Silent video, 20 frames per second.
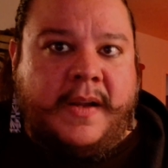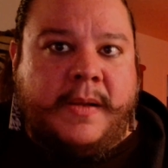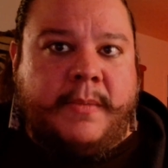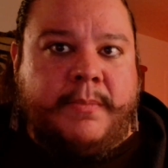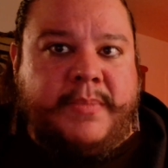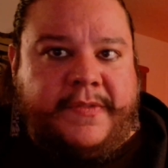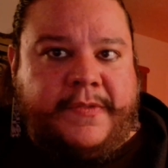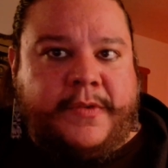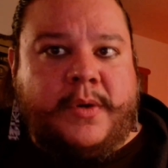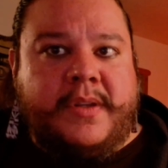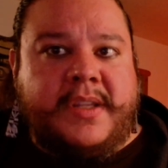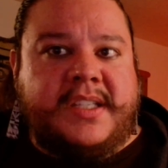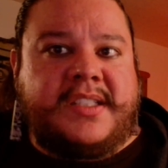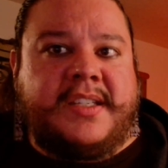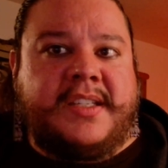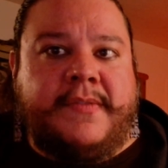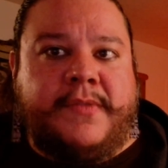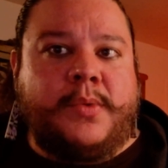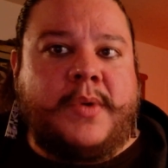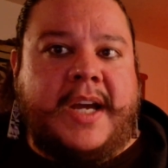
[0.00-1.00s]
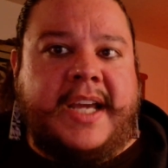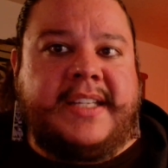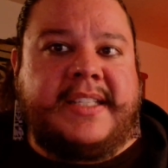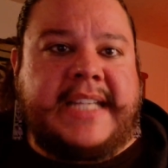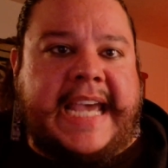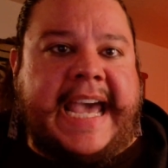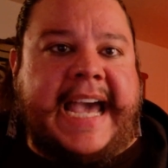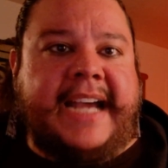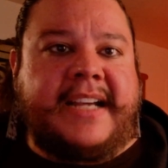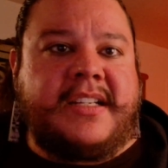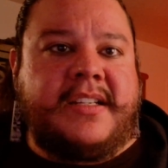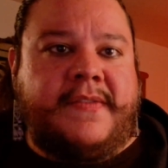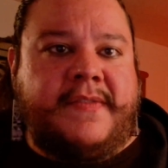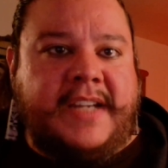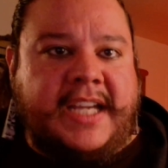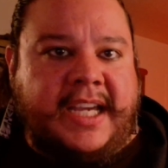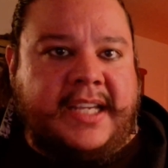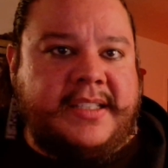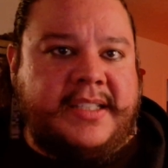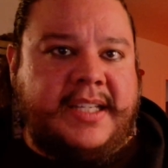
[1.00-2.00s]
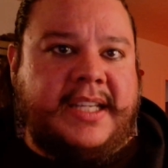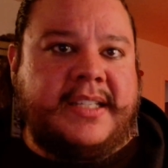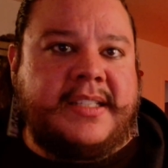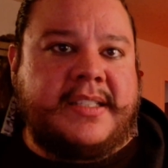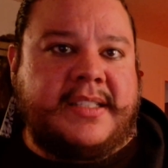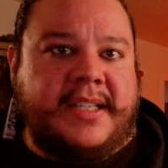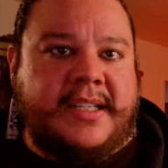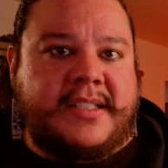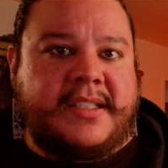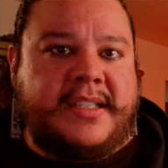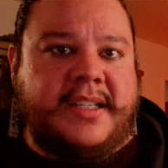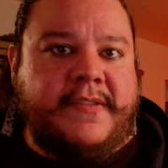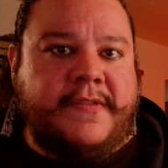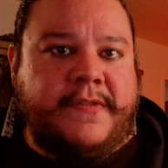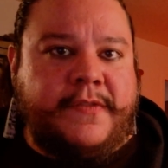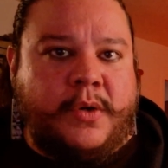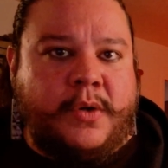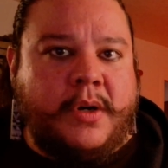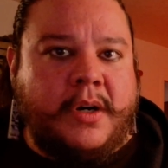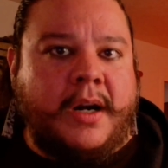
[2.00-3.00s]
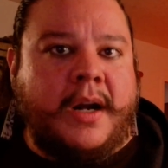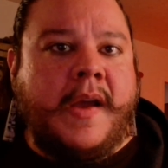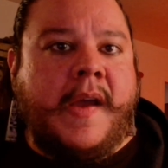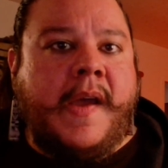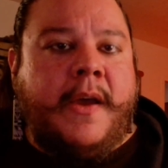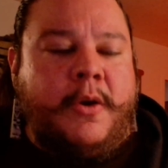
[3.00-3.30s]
before the Civil Rights Act of 1964,